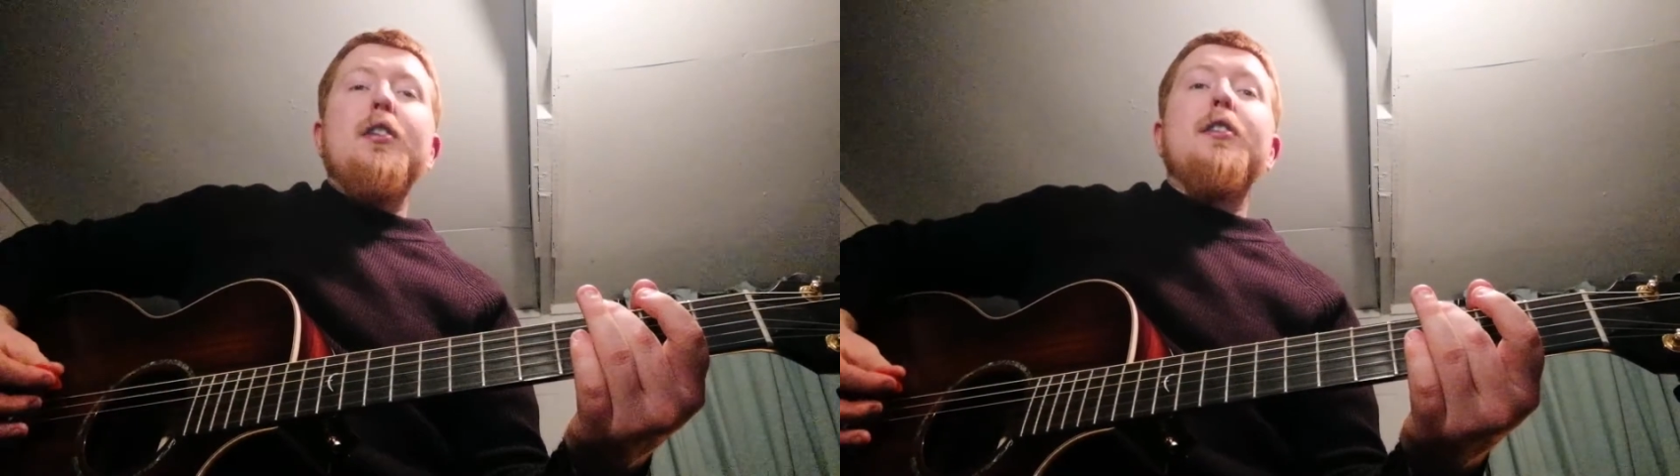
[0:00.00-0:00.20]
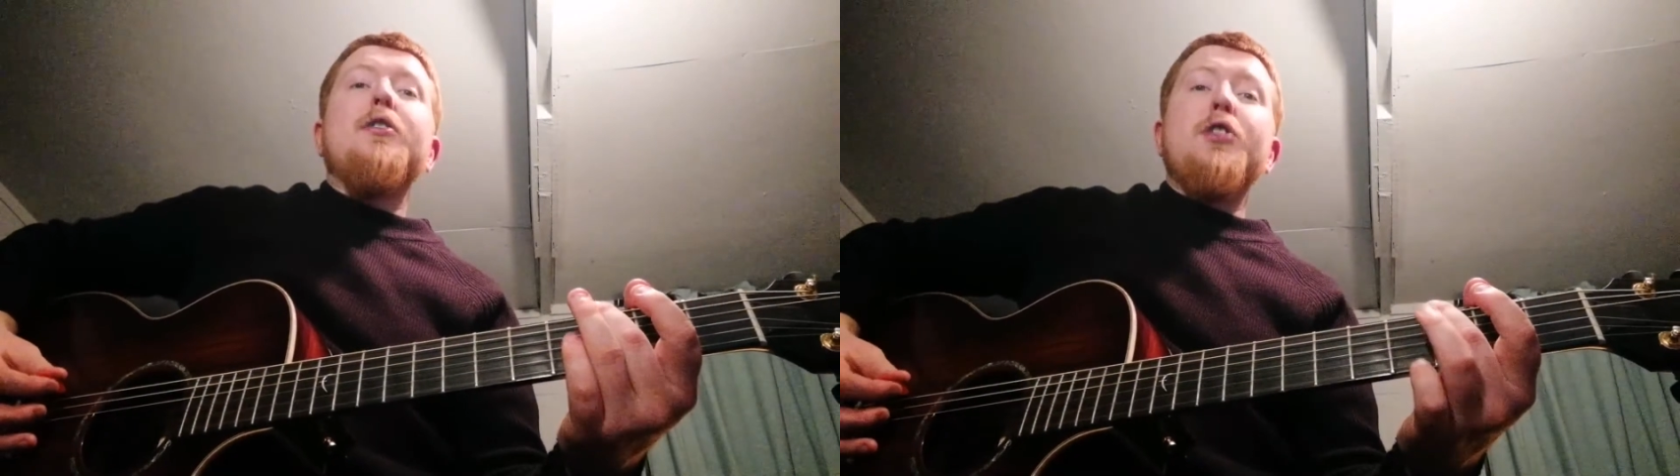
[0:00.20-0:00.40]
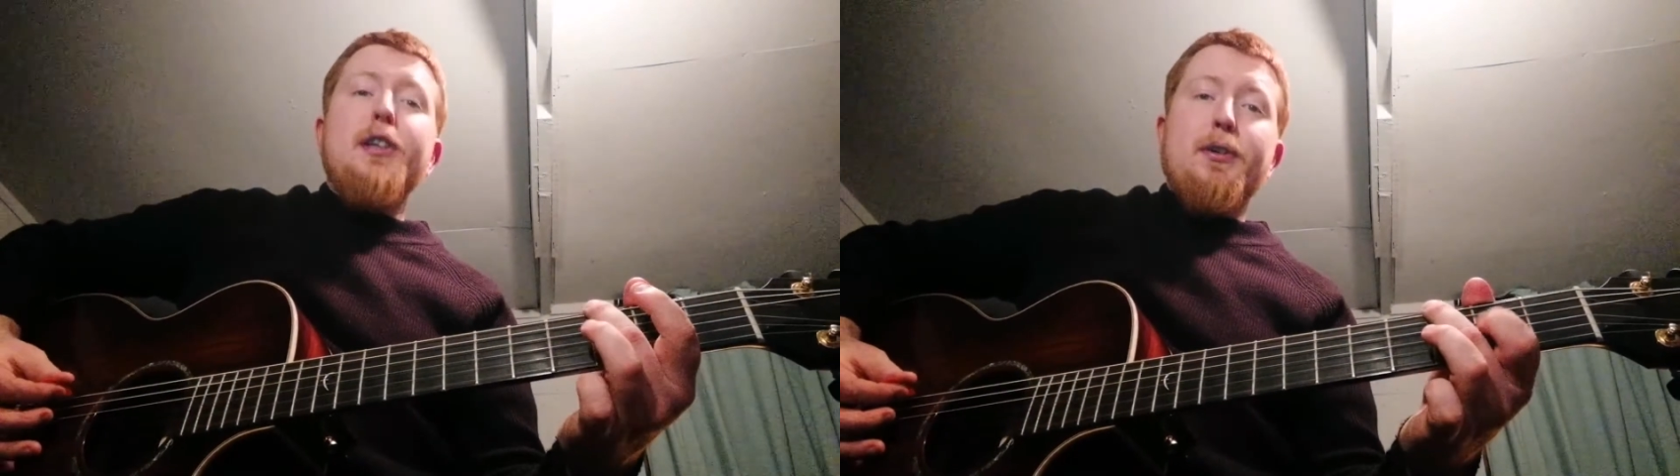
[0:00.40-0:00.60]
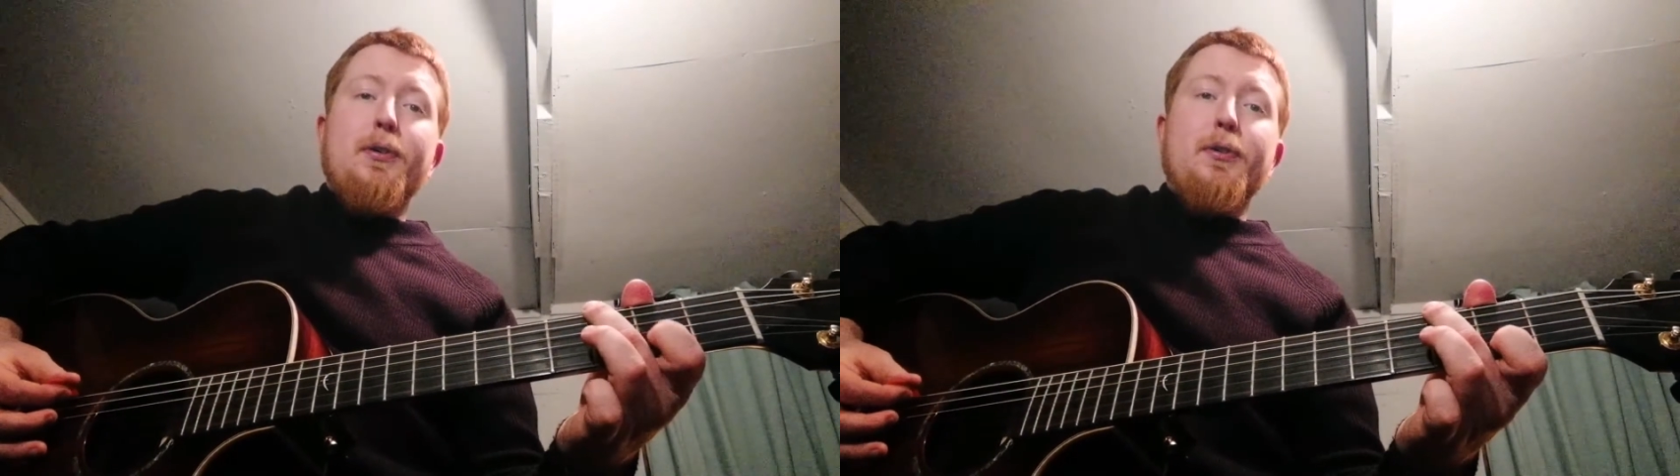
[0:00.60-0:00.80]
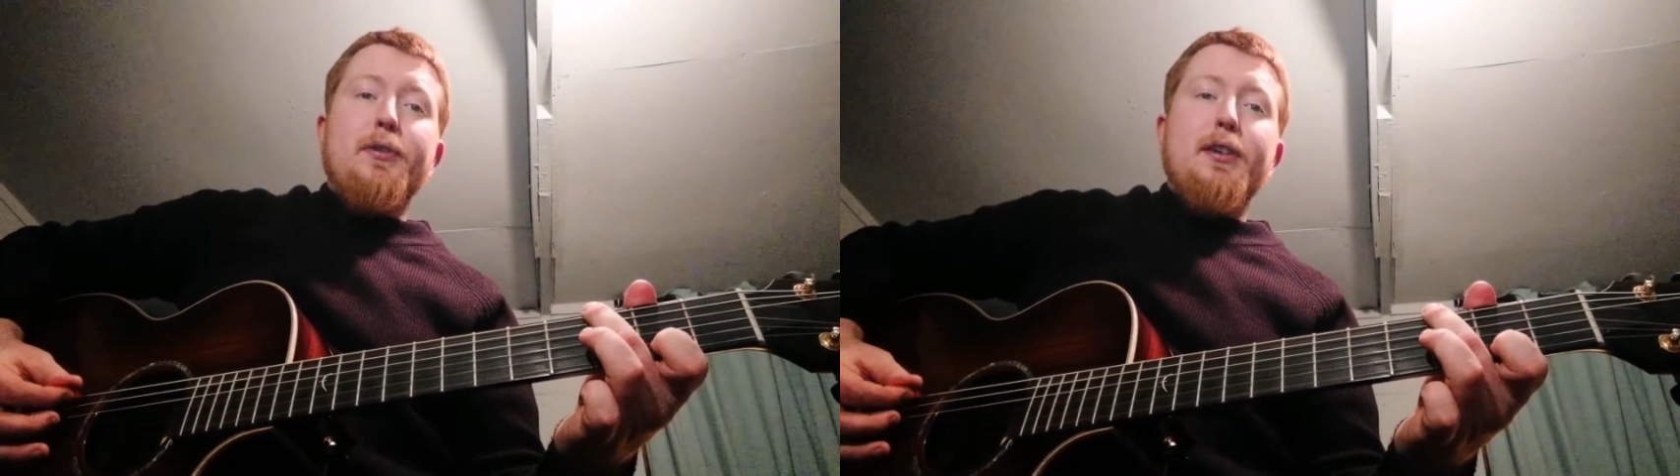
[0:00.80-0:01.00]
the G
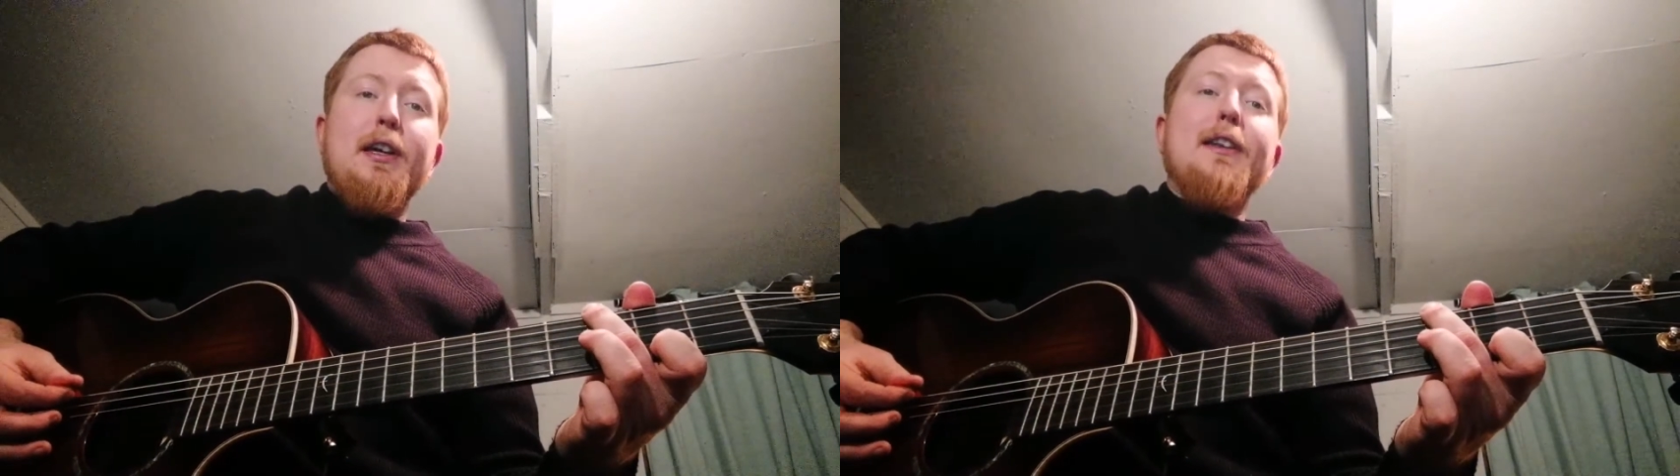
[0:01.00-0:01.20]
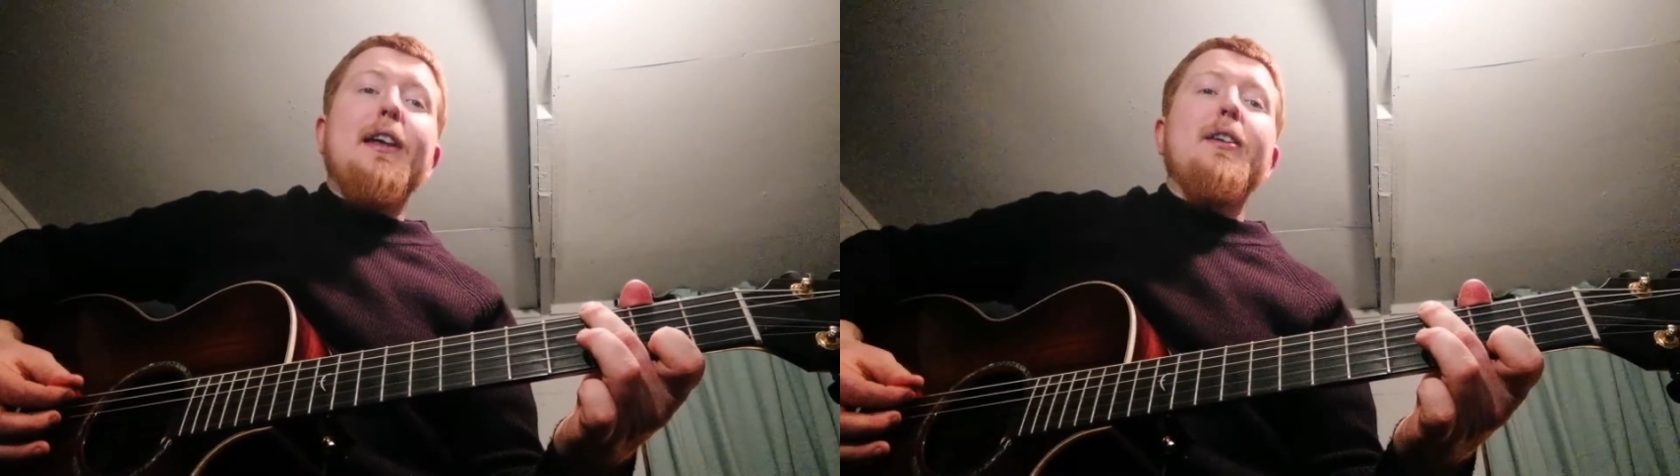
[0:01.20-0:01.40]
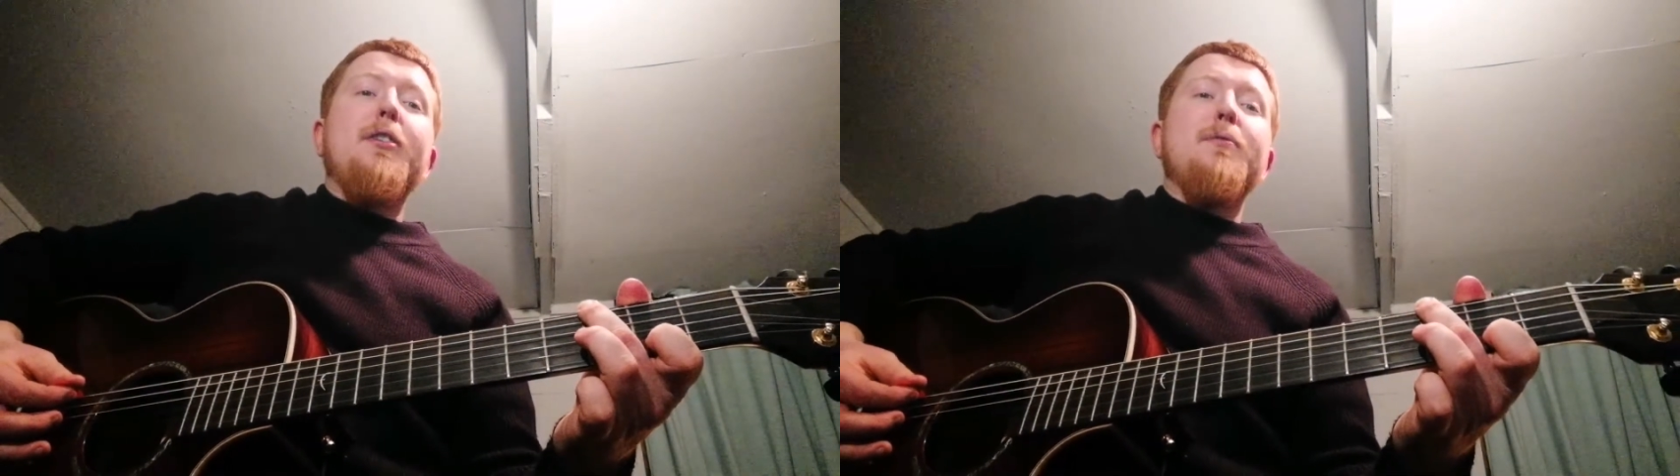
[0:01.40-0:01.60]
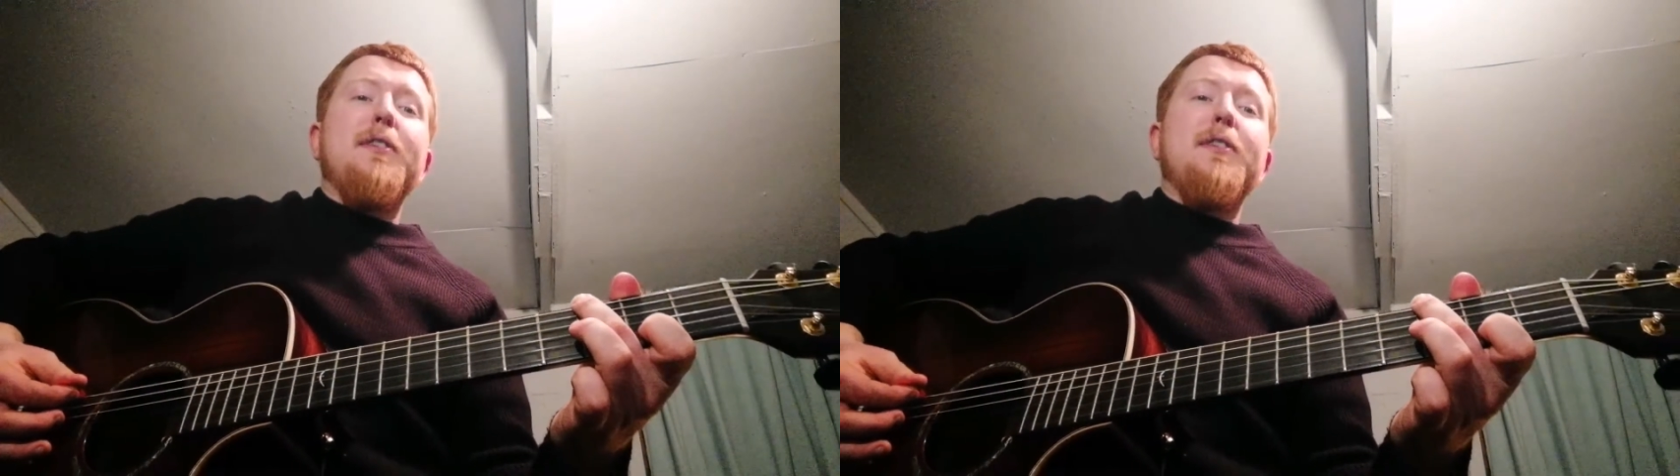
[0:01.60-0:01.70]
chord, and that comes